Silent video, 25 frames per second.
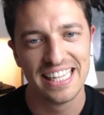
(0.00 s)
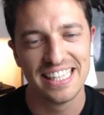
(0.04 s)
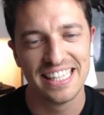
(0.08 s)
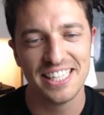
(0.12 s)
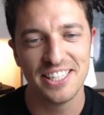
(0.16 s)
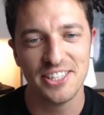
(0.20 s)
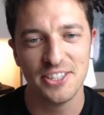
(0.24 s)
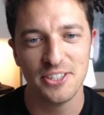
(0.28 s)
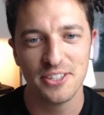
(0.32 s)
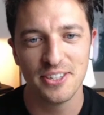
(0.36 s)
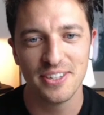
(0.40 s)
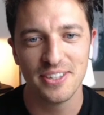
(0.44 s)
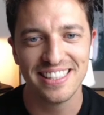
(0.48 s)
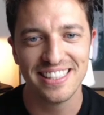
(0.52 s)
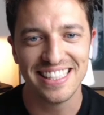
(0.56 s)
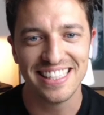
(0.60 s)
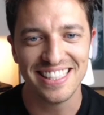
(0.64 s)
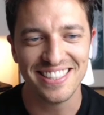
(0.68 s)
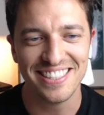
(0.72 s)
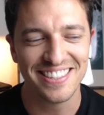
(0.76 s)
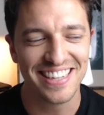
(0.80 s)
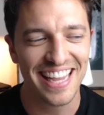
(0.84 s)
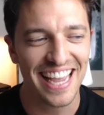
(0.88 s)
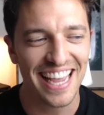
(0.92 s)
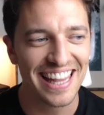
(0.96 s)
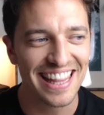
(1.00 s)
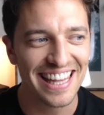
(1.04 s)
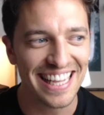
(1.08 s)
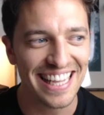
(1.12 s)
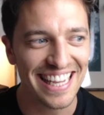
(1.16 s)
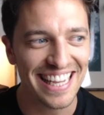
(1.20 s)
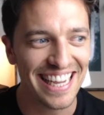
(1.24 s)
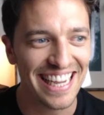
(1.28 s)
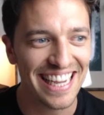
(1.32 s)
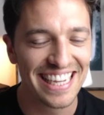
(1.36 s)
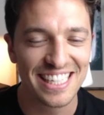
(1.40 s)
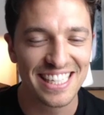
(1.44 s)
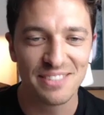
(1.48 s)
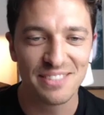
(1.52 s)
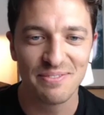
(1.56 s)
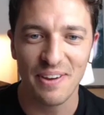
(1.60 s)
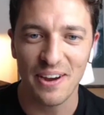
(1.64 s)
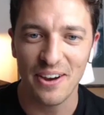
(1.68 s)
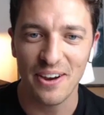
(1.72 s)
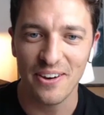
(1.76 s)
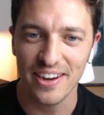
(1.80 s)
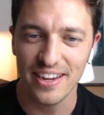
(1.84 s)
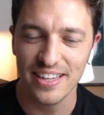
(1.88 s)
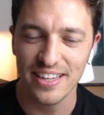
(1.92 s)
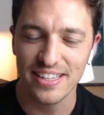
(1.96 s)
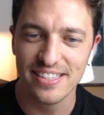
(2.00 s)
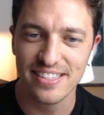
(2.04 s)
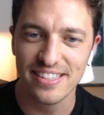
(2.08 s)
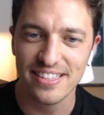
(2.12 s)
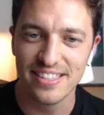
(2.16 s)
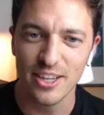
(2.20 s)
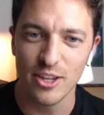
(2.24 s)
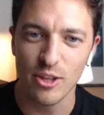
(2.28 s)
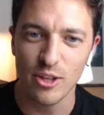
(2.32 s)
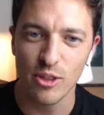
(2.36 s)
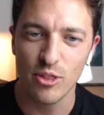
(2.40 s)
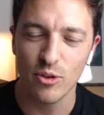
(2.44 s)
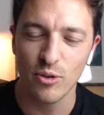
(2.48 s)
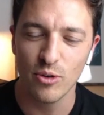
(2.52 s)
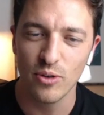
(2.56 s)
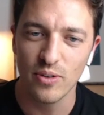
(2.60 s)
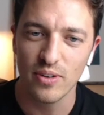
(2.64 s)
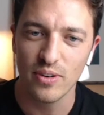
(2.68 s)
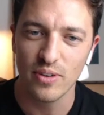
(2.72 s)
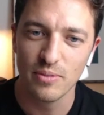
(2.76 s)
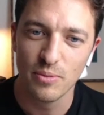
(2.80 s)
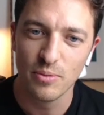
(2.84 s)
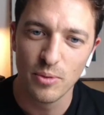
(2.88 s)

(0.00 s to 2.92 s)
Did you get the experience that you thought